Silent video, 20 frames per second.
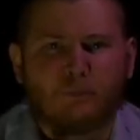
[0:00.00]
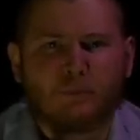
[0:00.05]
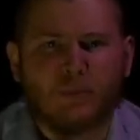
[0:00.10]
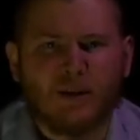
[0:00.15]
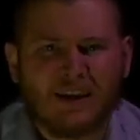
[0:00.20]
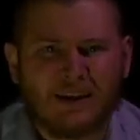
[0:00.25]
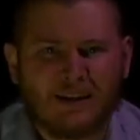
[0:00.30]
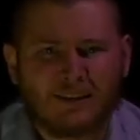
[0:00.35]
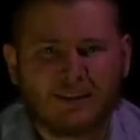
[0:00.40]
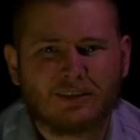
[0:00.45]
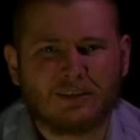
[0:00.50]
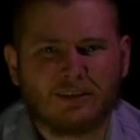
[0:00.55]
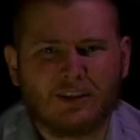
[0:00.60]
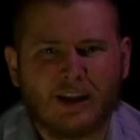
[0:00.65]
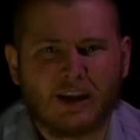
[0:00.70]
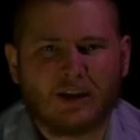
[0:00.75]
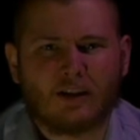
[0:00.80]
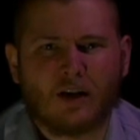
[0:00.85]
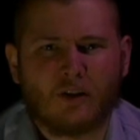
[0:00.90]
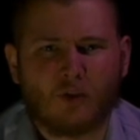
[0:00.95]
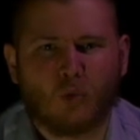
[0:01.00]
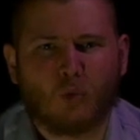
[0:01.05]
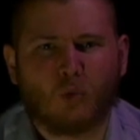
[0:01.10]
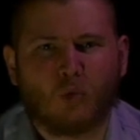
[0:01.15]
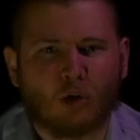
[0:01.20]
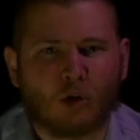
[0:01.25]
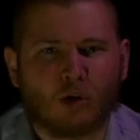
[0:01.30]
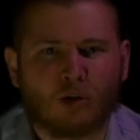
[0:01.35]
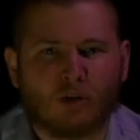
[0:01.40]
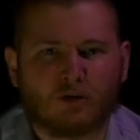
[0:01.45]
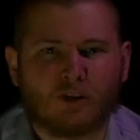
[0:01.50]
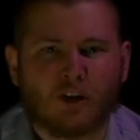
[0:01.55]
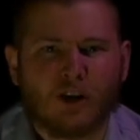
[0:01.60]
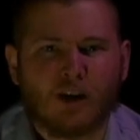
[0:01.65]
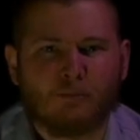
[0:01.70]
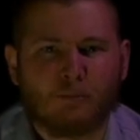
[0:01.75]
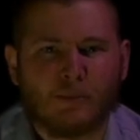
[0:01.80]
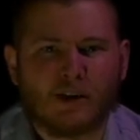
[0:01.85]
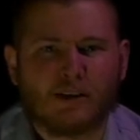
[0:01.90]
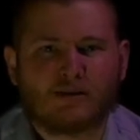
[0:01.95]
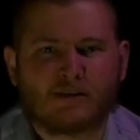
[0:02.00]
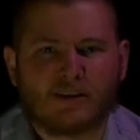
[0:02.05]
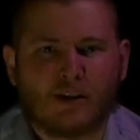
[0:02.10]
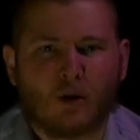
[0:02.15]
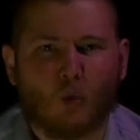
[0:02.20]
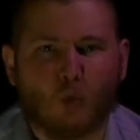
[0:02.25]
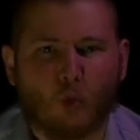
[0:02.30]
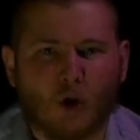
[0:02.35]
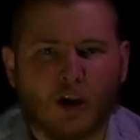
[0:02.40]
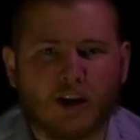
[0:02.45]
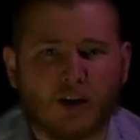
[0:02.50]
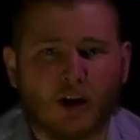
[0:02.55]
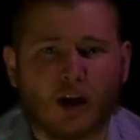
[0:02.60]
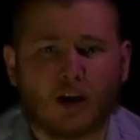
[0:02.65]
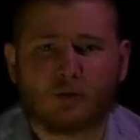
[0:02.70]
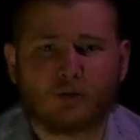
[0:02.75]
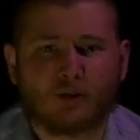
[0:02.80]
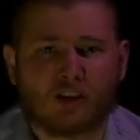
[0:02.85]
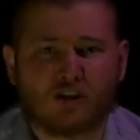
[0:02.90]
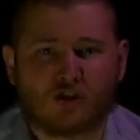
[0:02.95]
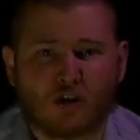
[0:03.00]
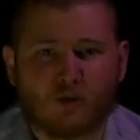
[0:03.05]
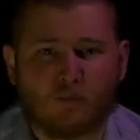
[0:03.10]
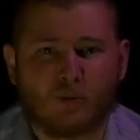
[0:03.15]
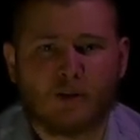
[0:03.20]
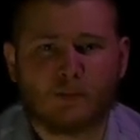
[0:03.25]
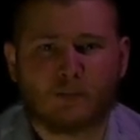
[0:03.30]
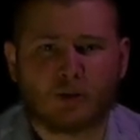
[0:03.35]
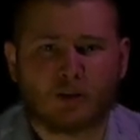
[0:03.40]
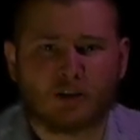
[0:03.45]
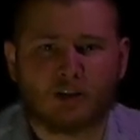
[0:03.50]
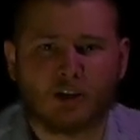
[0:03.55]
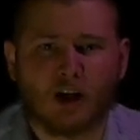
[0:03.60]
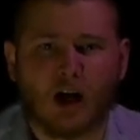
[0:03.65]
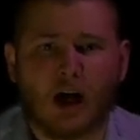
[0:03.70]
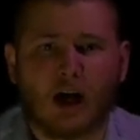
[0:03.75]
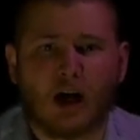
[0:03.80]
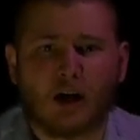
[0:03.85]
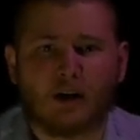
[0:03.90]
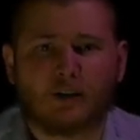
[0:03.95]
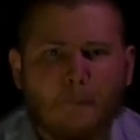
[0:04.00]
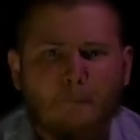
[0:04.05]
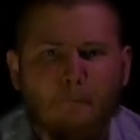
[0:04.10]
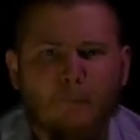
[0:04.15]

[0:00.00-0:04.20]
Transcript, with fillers: Being the light of the world means that we not only show people God,